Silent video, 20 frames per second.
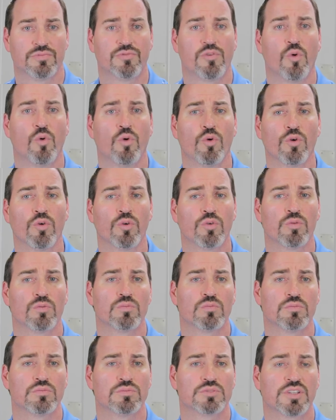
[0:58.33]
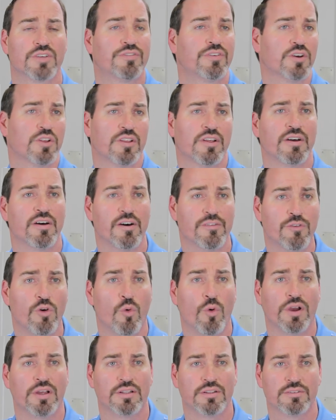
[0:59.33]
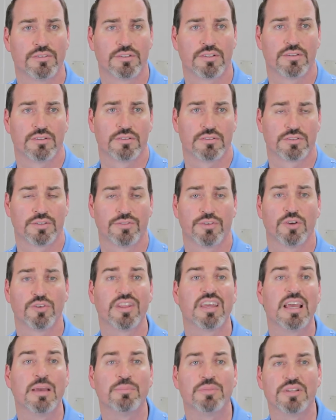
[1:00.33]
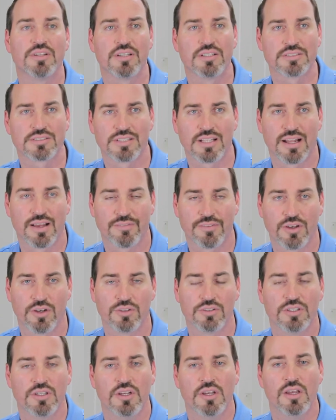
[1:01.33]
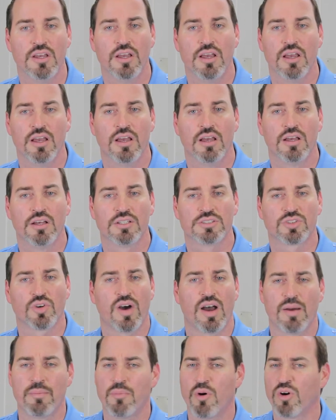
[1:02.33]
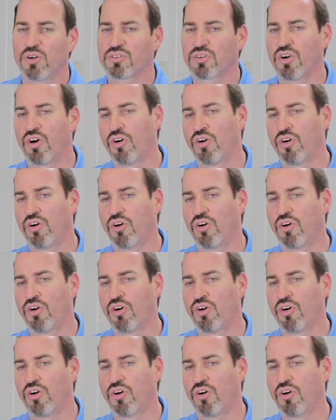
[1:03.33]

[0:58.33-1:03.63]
for to fill a, a void, to, to fill the emptiness that I felt. So I bought